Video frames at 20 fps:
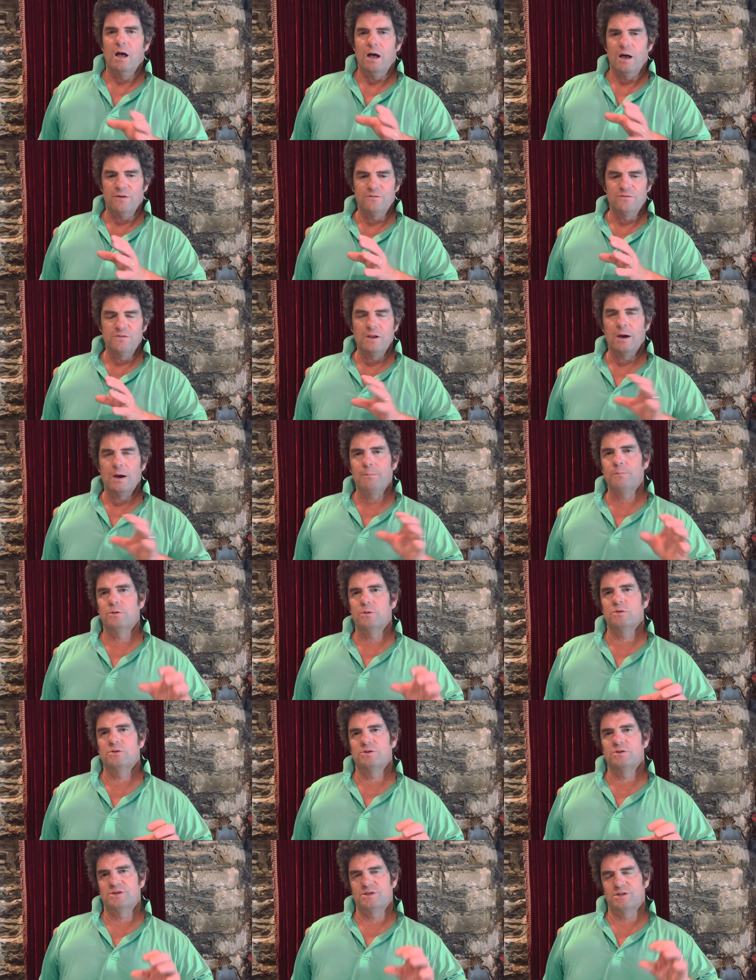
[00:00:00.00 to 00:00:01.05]
of
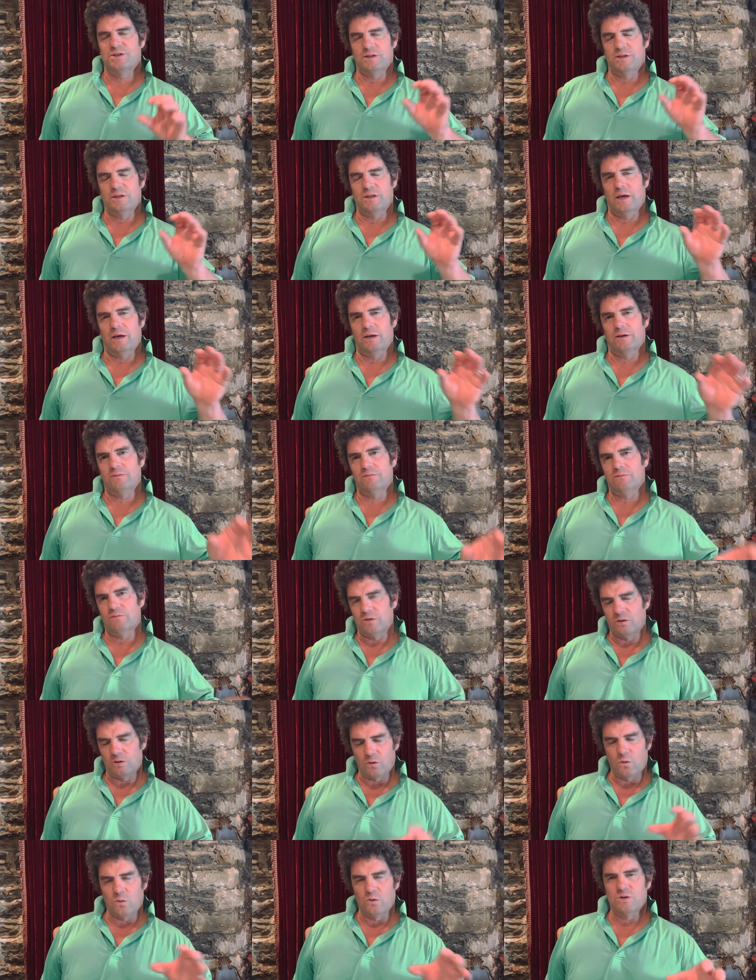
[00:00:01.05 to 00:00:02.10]
numbers that
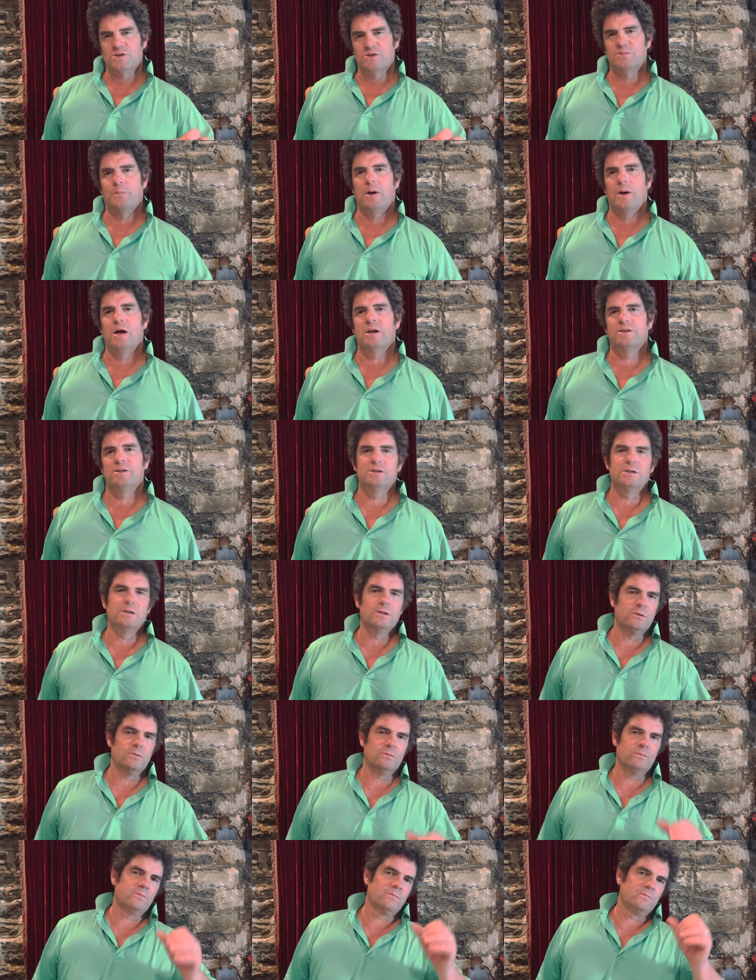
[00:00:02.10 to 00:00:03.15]
correspond
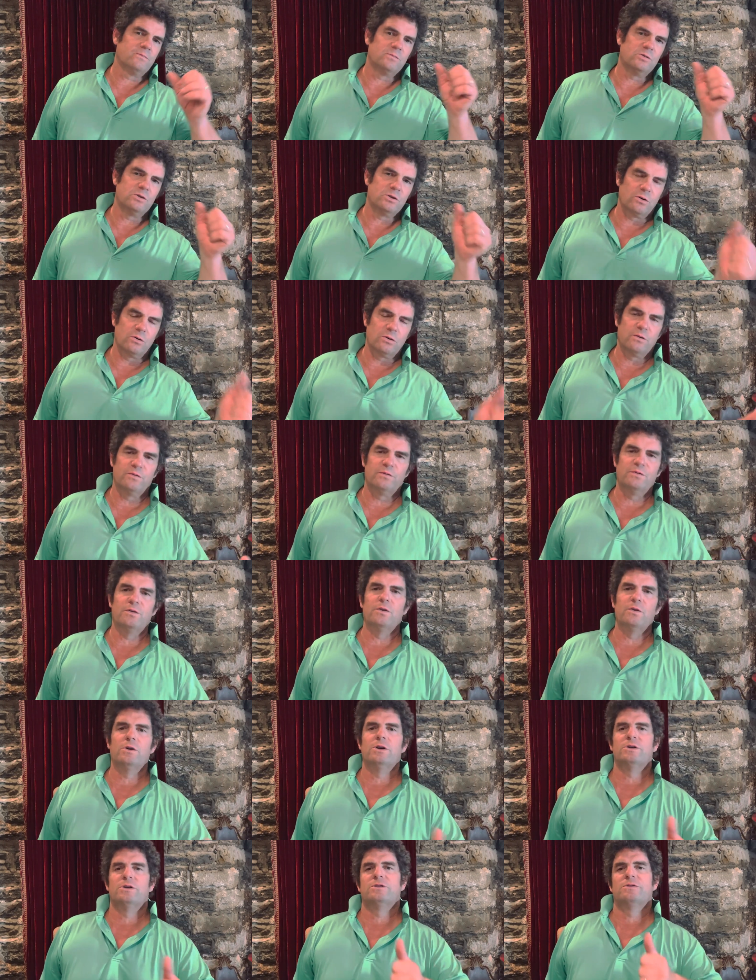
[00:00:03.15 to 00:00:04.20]
to turn of
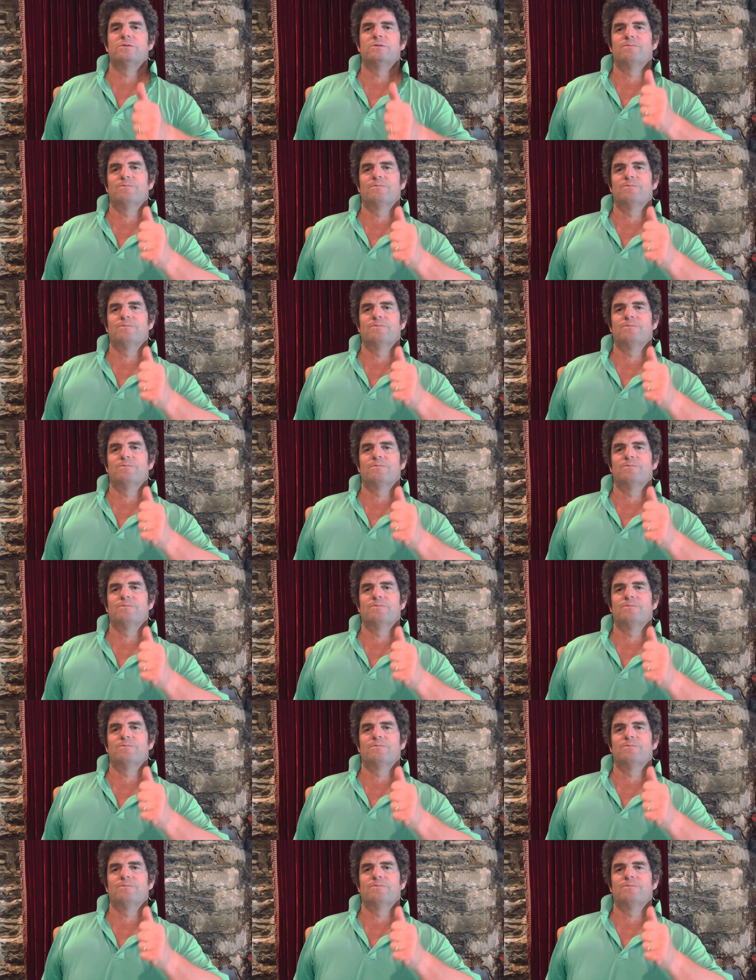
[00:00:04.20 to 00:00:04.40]
foot,